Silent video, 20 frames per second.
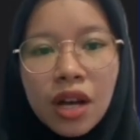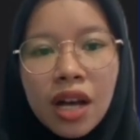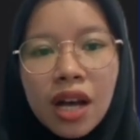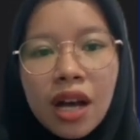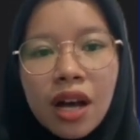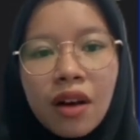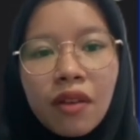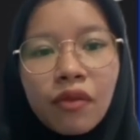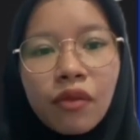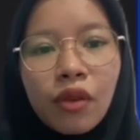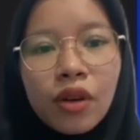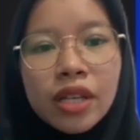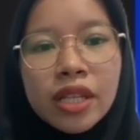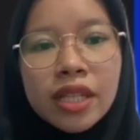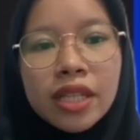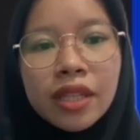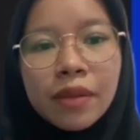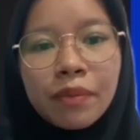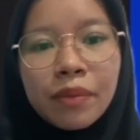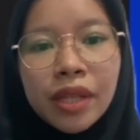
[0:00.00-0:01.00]
voice
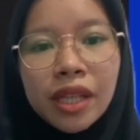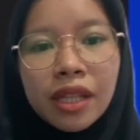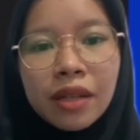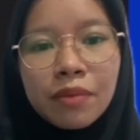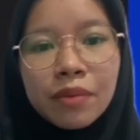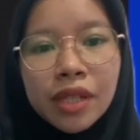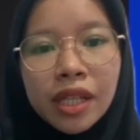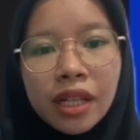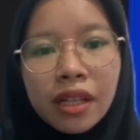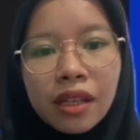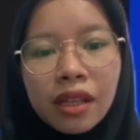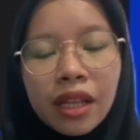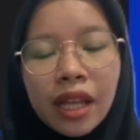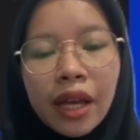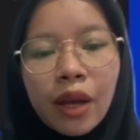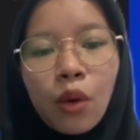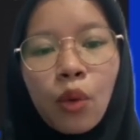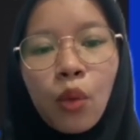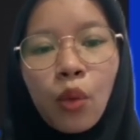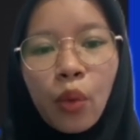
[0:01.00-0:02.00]
bilabial like
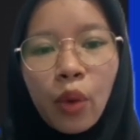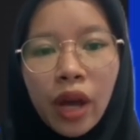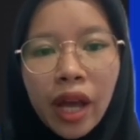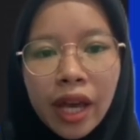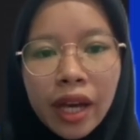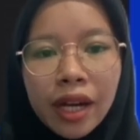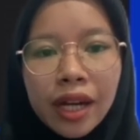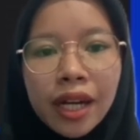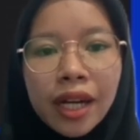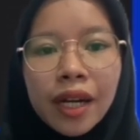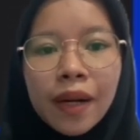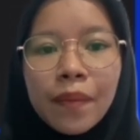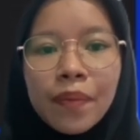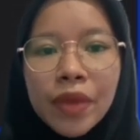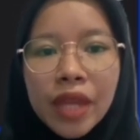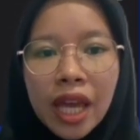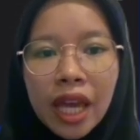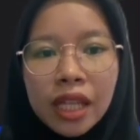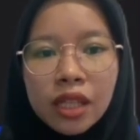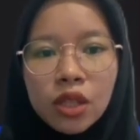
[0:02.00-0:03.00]
where and
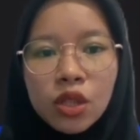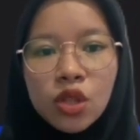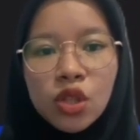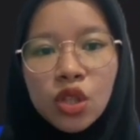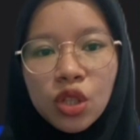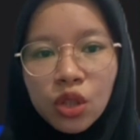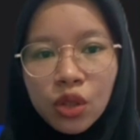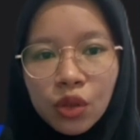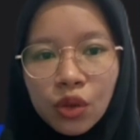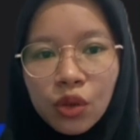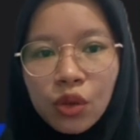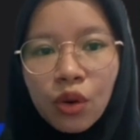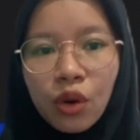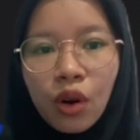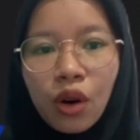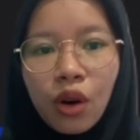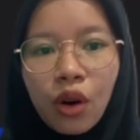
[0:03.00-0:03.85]
to or